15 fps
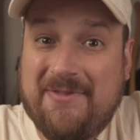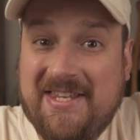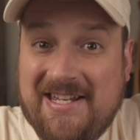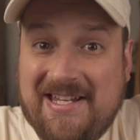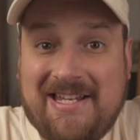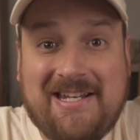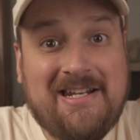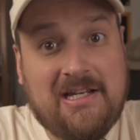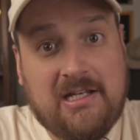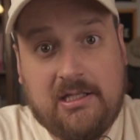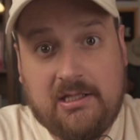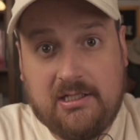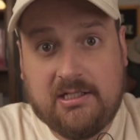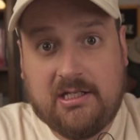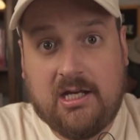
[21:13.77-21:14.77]
Then
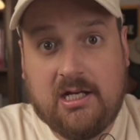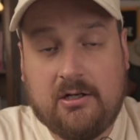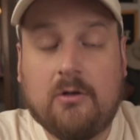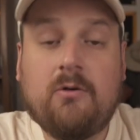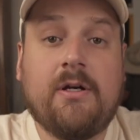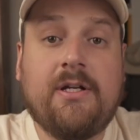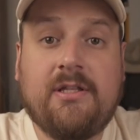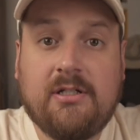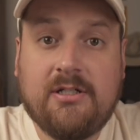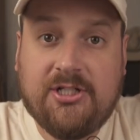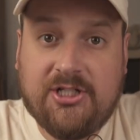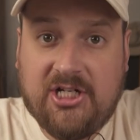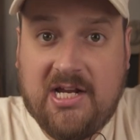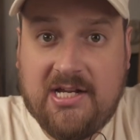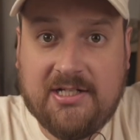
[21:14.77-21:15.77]
in this category, there's
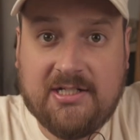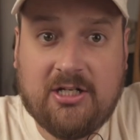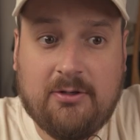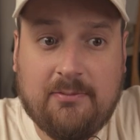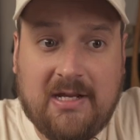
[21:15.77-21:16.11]
Chainsaw